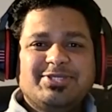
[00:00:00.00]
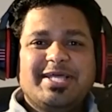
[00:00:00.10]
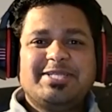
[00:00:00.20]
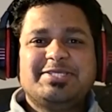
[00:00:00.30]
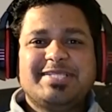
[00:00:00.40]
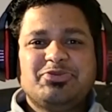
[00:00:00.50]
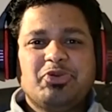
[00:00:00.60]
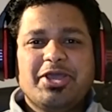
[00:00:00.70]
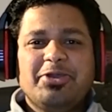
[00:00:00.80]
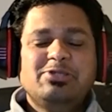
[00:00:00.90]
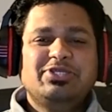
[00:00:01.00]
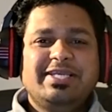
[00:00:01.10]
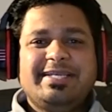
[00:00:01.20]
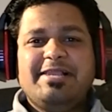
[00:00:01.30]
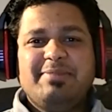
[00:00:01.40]
So that's what I
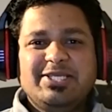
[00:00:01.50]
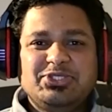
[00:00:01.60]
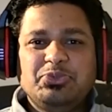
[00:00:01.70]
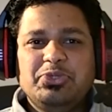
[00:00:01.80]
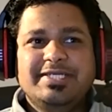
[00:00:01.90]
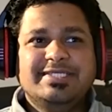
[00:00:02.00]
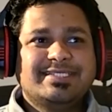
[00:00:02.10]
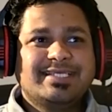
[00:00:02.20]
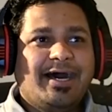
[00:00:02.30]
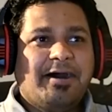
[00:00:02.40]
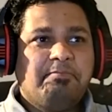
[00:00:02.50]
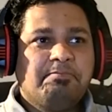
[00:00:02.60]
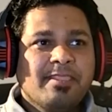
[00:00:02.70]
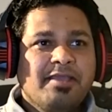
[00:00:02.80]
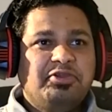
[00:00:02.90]
usually tell my students. When
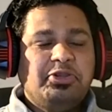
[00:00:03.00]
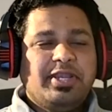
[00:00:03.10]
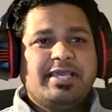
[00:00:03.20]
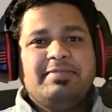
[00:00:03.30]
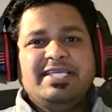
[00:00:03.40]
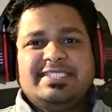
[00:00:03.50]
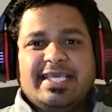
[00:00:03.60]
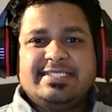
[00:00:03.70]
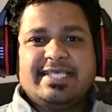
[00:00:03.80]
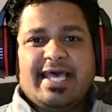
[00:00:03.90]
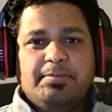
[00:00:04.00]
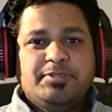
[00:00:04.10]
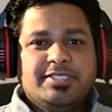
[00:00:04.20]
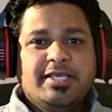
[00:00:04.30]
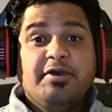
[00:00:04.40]
you take up these
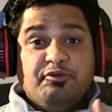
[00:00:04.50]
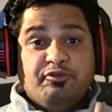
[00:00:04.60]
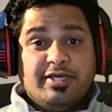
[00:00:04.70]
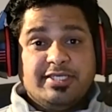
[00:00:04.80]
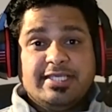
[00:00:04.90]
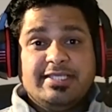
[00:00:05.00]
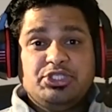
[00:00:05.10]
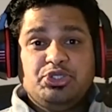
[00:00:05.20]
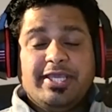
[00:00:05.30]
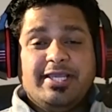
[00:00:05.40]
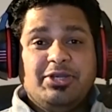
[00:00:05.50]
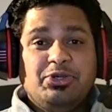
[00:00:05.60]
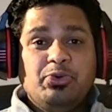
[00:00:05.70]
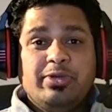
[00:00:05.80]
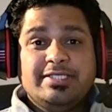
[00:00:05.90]
exams, first thing that you
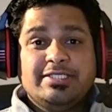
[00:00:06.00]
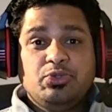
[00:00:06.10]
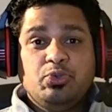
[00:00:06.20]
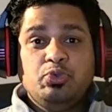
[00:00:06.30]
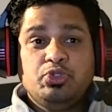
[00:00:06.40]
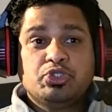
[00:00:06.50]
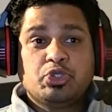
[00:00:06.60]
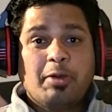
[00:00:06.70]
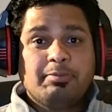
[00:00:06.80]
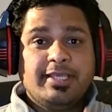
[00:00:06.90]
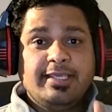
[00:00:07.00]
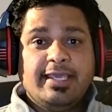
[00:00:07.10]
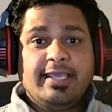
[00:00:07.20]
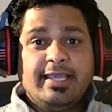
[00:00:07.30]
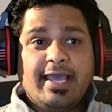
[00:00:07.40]
do is you stop
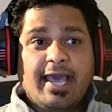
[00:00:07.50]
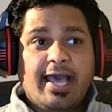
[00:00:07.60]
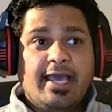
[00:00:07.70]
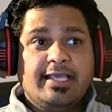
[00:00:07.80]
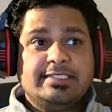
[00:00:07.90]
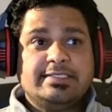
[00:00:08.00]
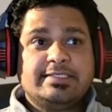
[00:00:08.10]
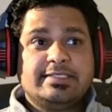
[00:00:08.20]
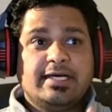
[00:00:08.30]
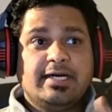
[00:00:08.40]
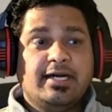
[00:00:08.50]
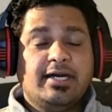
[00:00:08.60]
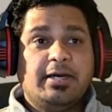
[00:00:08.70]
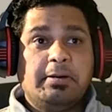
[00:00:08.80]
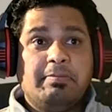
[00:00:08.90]
thinking as
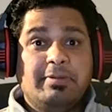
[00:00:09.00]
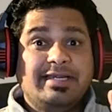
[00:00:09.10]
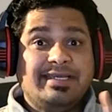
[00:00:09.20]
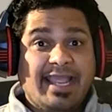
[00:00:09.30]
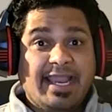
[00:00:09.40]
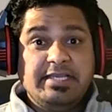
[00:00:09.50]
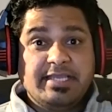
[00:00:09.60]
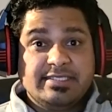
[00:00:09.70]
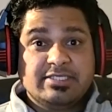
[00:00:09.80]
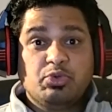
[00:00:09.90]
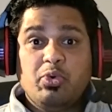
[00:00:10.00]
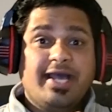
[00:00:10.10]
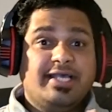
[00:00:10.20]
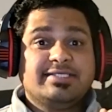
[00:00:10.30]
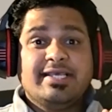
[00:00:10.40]
a dentist who
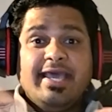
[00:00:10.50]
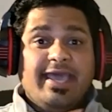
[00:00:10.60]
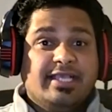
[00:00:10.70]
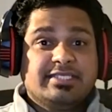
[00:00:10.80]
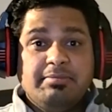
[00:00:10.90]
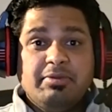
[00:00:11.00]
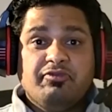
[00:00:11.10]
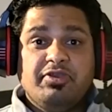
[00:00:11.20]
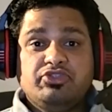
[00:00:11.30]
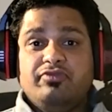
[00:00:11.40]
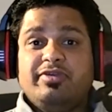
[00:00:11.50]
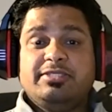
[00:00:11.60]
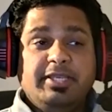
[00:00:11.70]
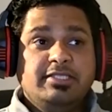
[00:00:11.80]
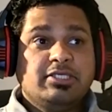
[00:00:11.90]
has X number of years of
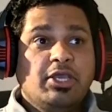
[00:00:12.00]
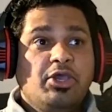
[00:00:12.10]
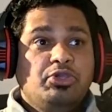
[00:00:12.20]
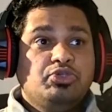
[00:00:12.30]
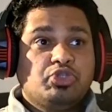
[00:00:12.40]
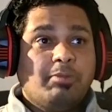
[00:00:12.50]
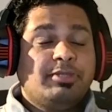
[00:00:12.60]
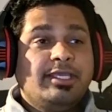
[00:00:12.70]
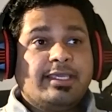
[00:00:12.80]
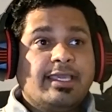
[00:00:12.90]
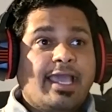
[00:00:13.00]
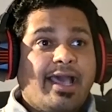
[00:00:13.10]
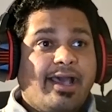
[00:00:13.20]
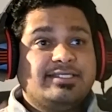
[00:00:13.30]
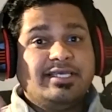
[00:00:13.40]
experience. You stop thinking
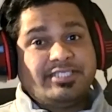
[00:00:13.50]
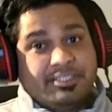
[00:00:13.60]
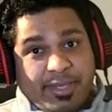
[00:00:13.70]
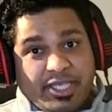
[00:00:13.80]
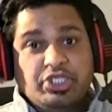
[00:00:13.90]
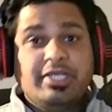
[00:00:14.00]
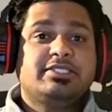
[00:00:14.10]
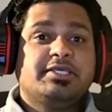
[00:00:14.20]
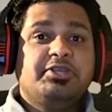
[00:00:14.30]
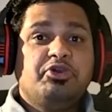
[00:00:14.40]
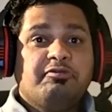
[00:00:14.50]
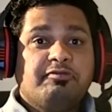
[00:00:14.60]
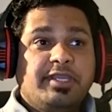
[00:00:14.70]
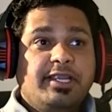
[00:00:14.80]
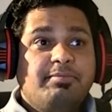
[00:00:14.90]
as a specialist in your
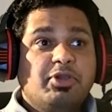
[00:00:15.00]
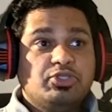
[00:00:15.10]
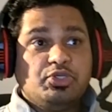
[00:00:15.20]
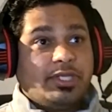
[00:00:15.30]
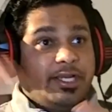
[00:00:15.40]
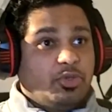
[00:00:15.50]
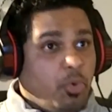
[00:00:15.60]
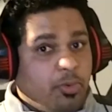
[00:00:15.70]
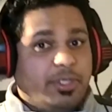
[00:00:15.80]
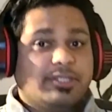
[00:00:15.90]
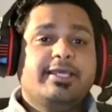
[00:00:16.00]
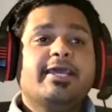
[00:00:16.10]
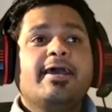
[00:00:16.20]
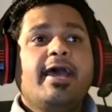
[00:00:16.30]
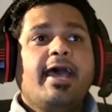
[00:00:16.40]
field because you tend to overthink.
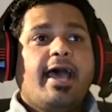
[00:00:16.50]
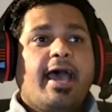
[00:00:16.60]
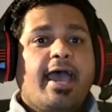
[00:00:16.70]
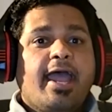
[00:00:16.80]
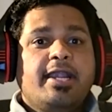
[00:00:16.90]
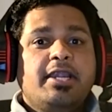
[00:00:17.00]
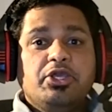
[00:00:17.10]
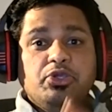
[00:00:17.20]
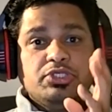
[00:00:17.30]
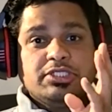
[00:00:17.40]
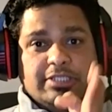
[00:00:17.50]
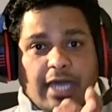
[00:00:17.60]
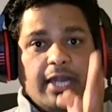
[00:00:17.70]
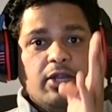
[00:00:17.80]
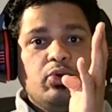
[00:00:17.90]
And you
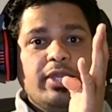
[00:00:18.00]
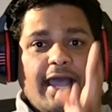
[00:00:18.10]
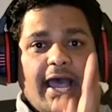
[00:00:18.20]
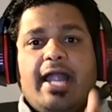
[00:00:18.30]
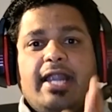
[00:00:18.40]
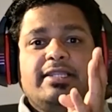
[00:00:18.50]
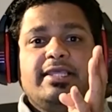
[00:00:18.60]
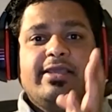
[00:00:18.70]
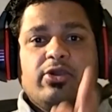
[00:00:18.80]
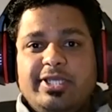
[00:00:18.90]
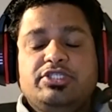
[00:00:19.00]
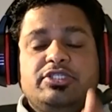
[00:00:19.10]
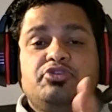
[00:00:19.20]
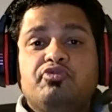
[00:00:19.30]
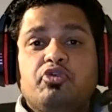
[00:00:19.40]
start looking at the
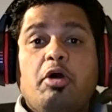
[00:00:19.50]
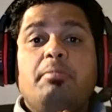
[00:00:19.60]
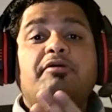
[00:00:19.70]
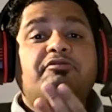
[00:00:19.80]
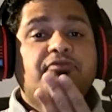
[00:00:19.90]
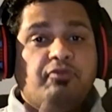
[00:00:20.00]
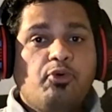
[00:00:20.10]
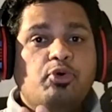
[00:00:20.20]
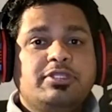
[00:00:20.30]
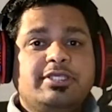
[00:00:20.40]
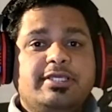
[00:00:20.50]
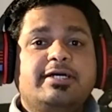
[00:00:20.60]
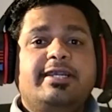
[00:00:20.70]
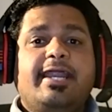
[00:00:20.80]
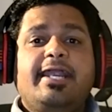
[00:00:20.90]
questions from a fourth
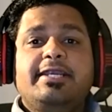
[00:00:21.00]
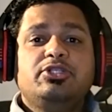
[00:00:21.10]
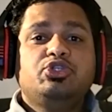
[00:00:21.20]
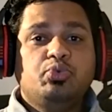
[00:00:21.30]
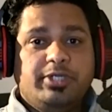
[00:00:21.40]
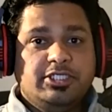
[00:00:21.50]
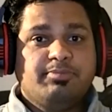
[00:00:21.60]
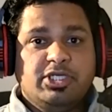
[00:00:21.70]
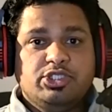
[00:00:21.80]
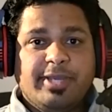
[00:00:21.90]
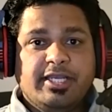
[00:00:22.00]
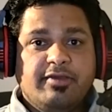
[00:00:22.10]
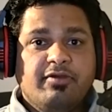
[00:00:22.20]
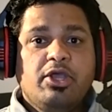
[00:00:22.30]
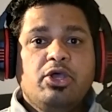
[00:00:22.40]
year dental student's perspective.
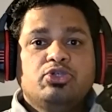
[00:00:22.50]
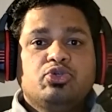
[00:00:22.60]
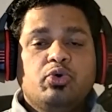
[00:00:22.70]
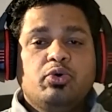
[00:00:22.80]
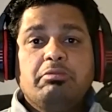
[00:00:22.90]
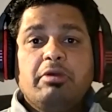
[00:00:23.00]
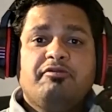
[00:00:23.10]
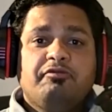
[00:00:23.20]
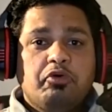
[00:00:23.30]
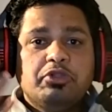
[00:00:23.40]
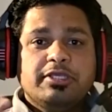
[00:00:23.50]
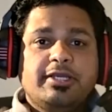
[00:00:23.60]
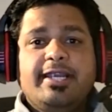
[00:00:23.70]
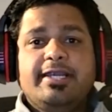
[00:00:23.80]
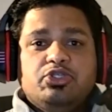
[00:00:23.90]
So a fourth year
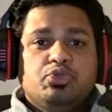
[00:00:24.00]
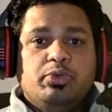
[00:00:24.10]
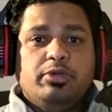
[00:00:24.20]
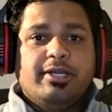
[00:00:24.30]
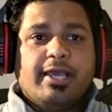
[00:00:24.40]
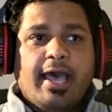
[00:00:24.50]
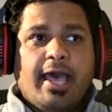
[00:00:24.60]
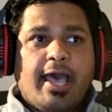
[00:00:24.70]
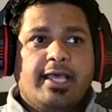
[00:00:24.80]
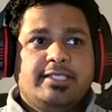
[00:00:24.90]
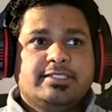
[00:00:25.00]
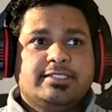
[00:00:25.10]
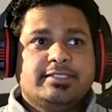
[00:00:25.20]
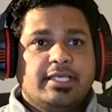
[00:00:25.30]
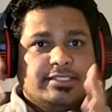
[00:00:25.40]
dental student
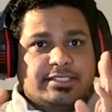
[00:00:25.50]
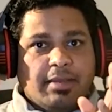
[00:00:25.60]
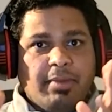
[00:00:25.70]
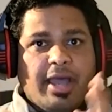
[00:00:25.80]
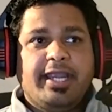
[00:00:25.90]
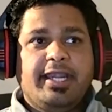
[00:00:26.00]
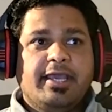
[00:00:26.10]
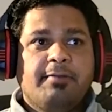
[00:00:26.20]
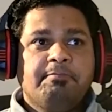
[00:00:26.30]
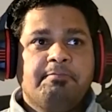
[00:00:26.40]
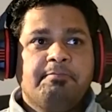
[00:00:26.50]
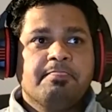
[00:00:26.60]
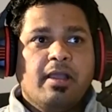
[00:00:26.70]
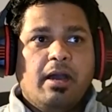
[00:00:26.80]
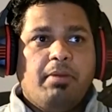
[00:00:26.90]
has some idea
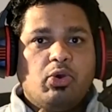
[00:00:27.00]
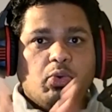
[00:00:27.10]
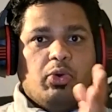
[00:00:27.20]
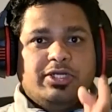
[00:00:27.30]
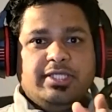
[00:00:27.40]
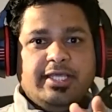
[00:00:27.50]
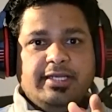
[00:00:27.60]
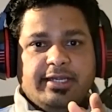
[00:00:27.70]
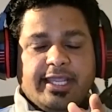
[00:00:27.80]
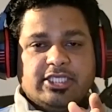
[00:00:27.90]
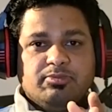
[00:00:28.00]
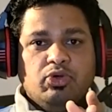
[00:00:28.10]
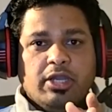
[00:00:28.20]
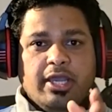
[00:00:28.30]
about what's there in the textbook.